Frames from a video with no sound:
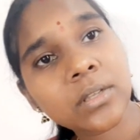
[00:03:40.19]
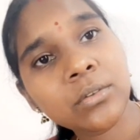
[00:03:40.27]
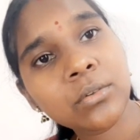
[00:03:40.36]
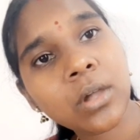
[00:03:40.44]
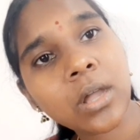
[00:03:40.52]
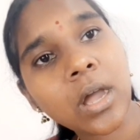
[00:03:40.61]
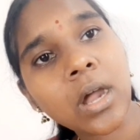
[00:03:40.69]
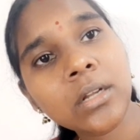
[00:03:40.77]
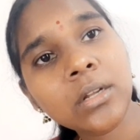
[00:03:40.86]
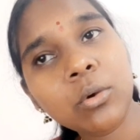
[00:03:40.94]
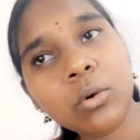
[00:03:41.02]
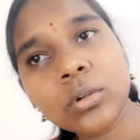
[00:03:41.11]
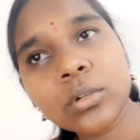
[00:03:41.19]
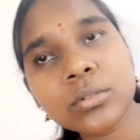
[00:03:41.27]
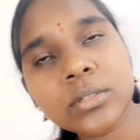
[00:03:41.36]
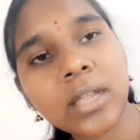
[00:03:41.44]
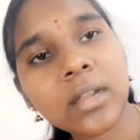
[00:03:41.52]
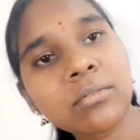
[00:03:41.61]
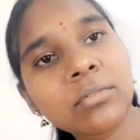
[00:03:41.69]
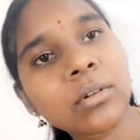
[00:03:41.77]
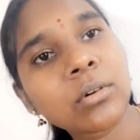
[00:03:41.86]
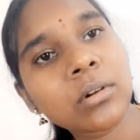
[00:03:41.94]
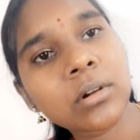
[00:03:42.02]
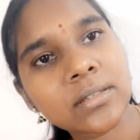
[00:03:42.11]
You can't go to second
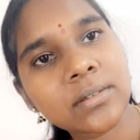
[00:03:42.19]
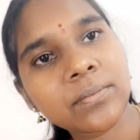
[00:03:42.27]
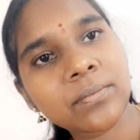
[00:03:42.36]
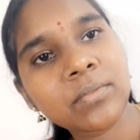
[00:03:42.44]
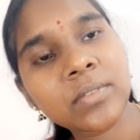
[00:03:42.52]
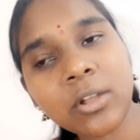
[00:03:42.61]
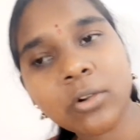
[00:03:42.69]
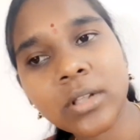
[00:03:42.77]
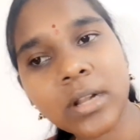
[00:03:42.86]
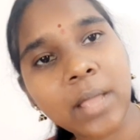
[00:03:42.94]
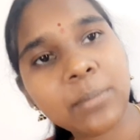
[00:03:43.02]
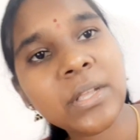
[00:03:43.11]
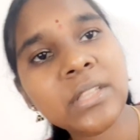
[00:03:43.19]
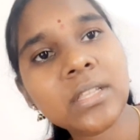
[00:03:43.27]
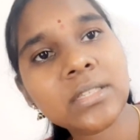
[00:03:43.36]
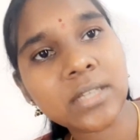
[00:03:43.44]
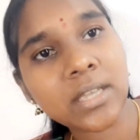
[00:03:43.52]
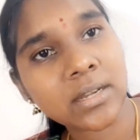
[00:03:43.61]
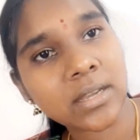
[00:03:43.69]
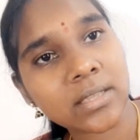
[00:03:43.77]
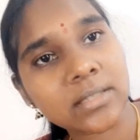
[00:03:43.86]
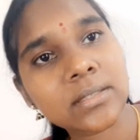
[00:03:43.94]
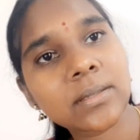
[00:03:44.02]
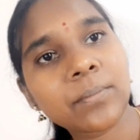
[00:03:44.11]
floor without climbing the
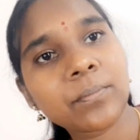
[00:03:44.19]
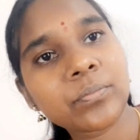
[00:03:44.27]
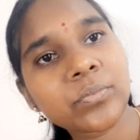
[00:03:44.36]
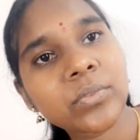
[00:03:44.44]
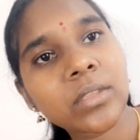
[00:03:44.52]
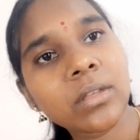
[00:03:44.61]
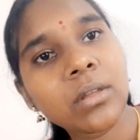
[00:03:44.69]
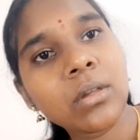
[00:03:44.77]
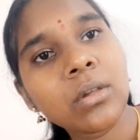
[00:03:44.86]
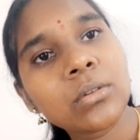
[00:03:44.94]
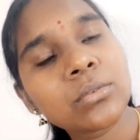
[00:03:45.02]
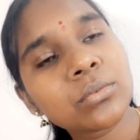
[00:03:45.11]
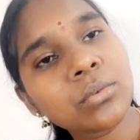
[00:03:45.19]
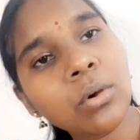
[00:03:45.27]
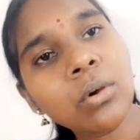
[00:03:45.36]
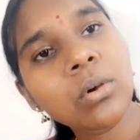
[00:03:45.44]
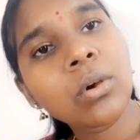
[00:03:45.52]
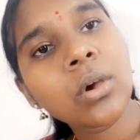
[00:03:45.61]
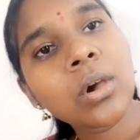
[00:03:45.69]
staircase. So